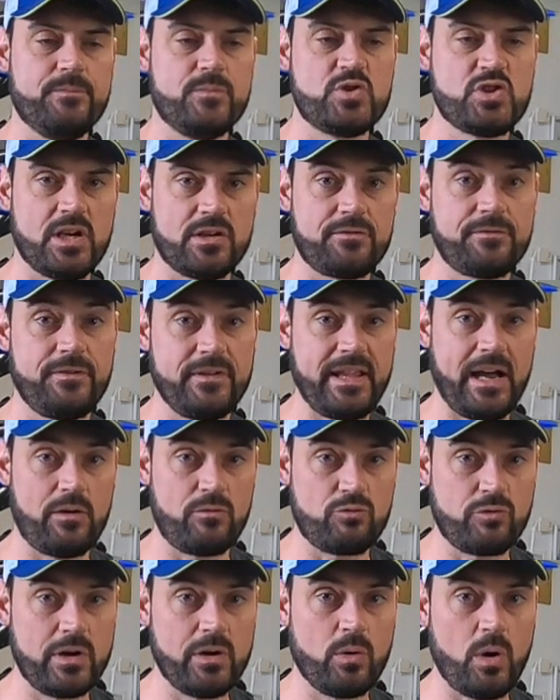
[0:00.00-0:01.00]
just for
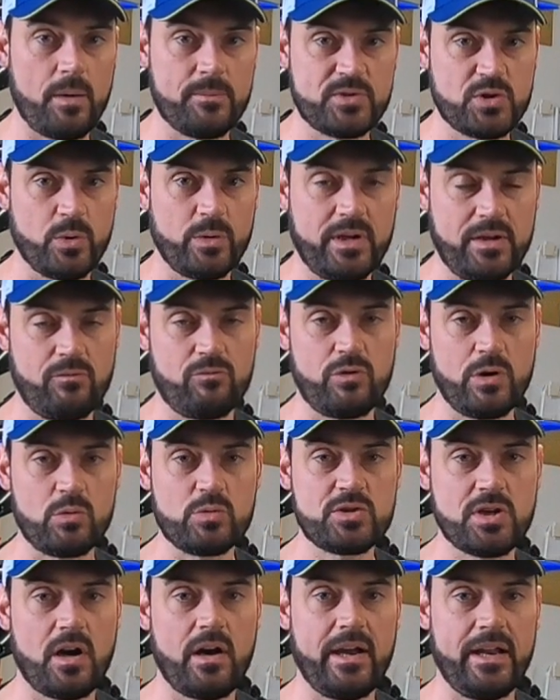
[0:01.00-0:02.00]
that I'm talking
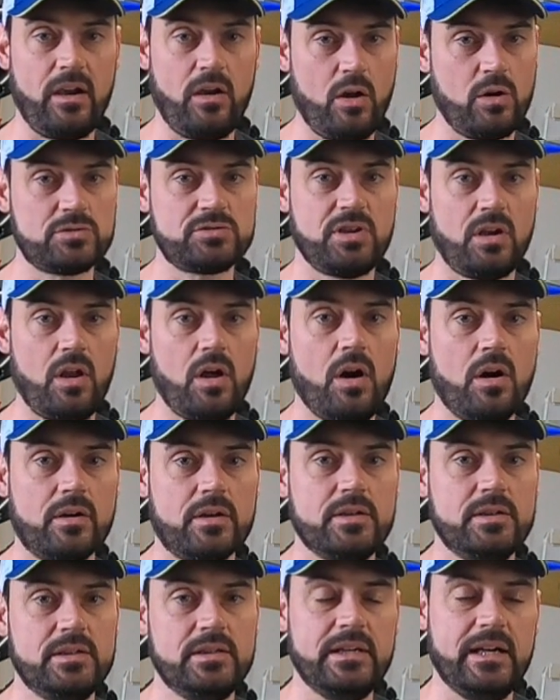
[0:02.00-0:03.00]
real tight lock to
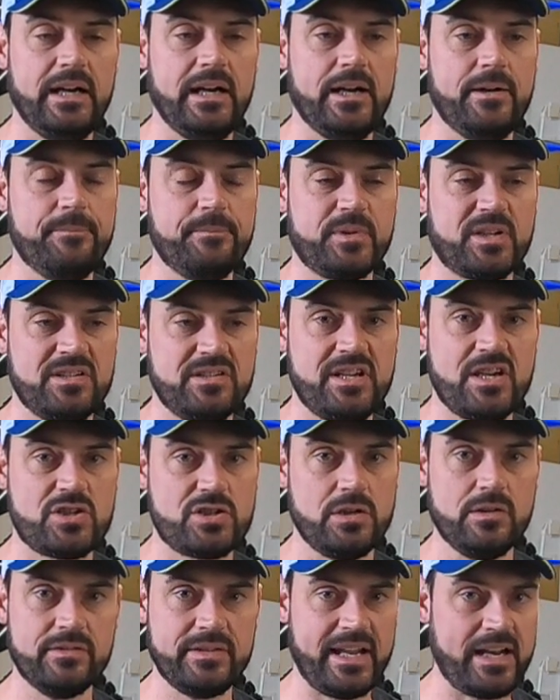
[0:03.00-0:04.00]
lock
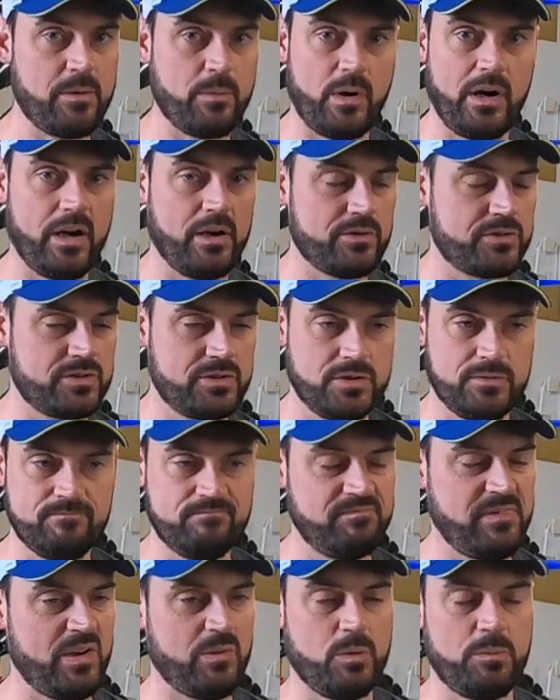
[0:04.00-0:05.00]
conditions, anywhere else
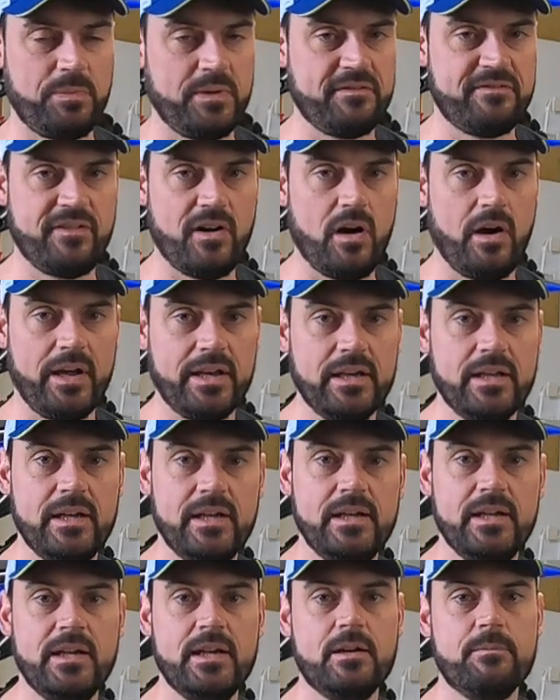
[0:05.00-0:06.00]
it would be fine.
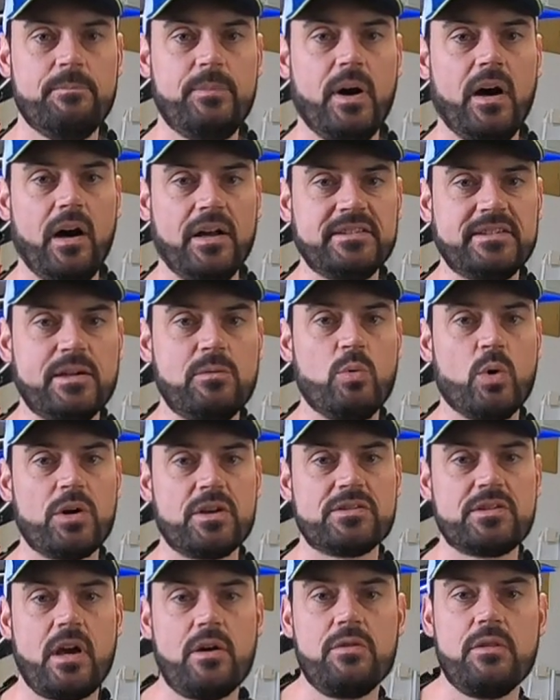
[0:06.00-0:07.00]
But I did
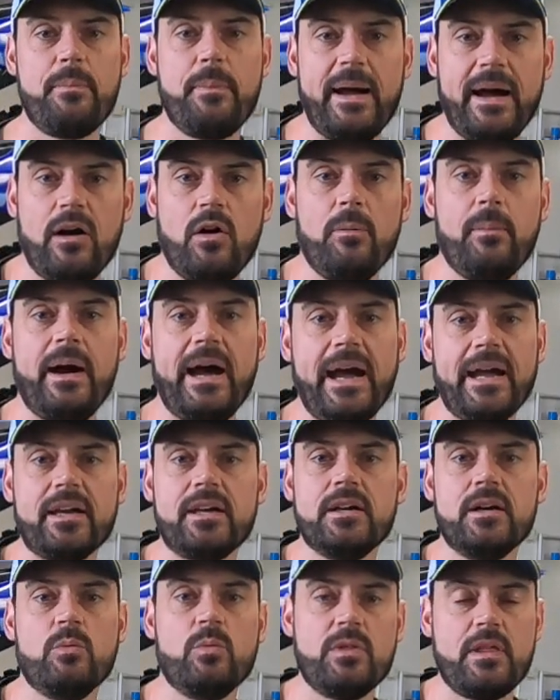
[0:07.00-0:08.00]
want to tone the power
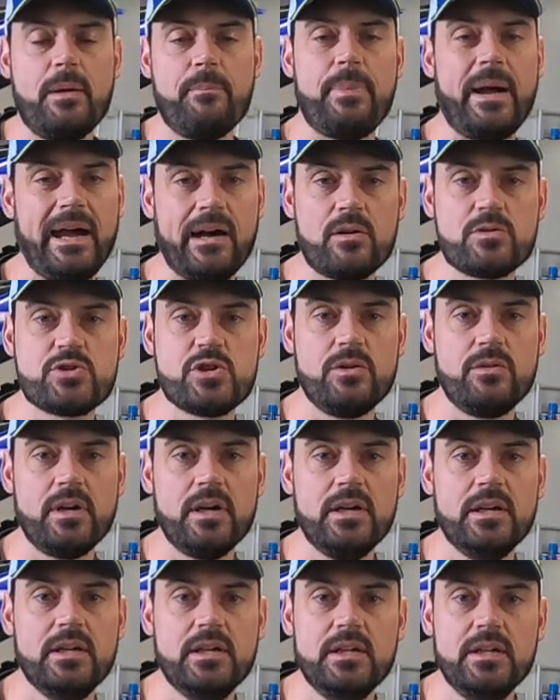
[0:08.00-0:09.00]
back with that power
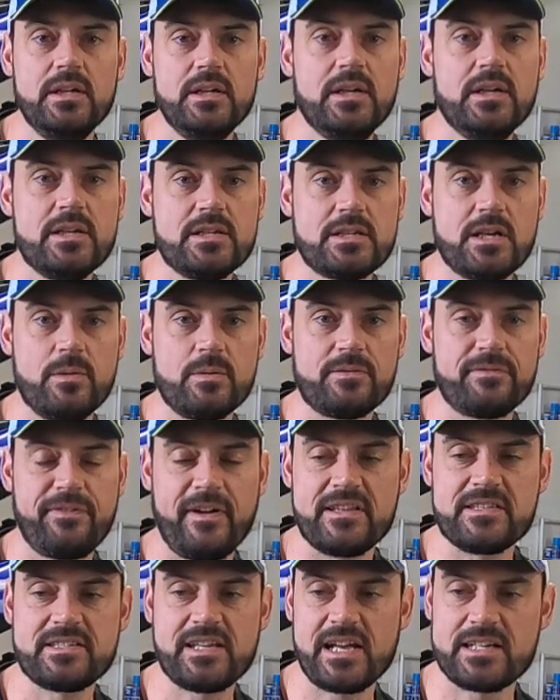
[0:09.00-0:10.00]
tuner. So it was
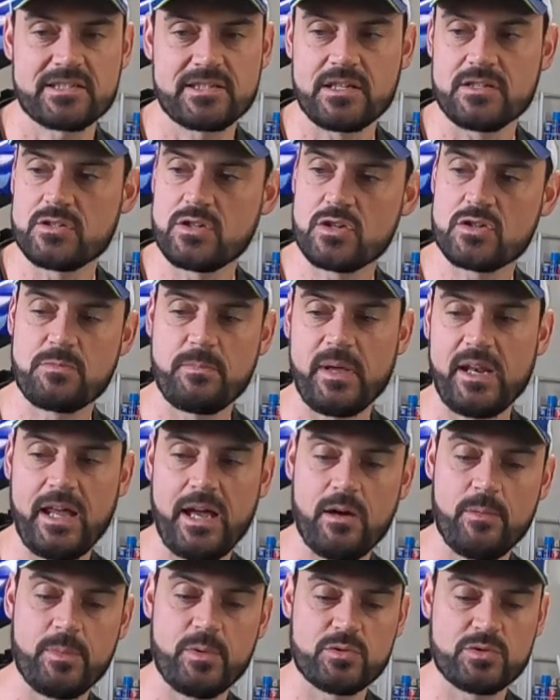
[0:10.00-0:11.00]
fantastic just being
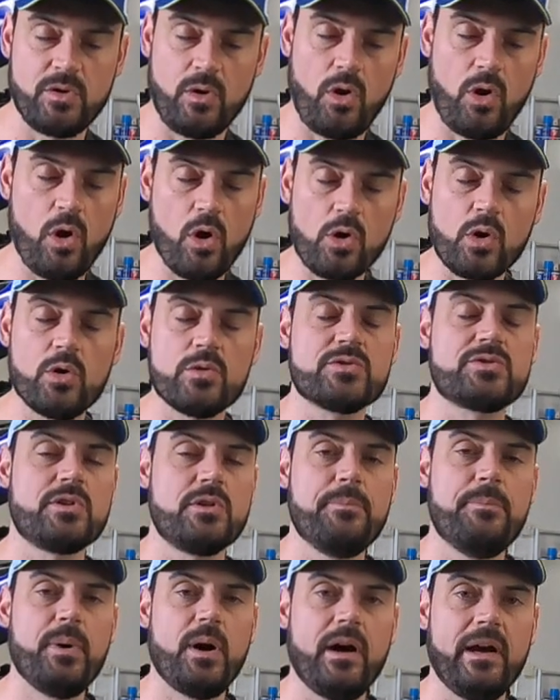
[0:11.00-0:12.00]
able to log onto
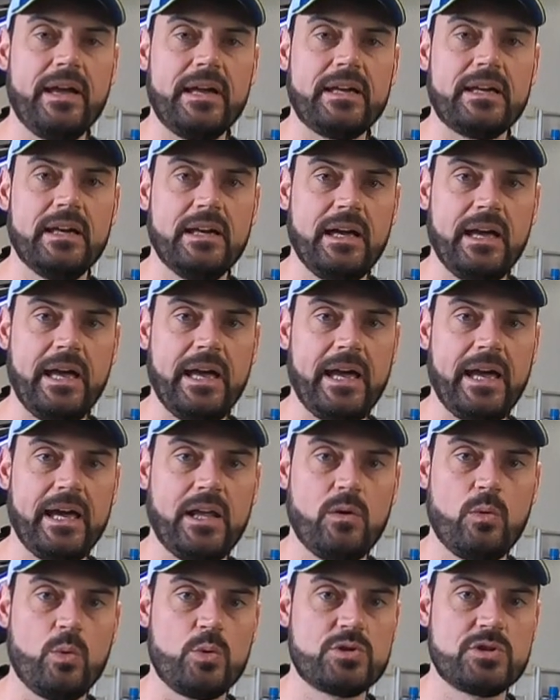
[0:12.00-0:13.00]
the bike
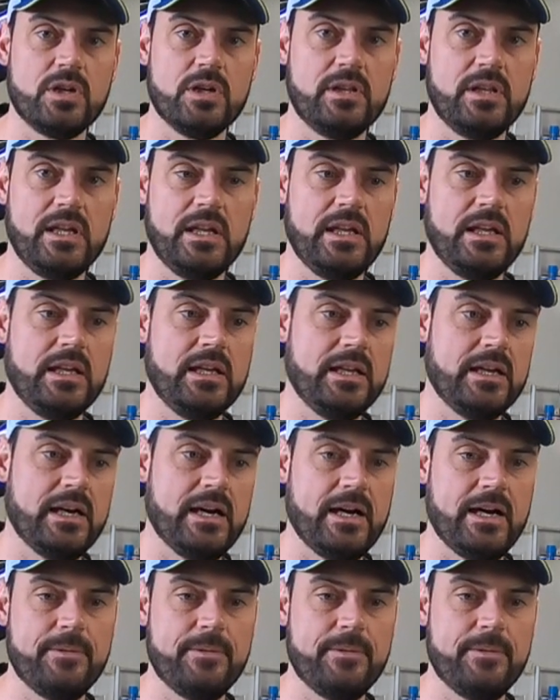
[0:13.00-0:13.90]
and alter the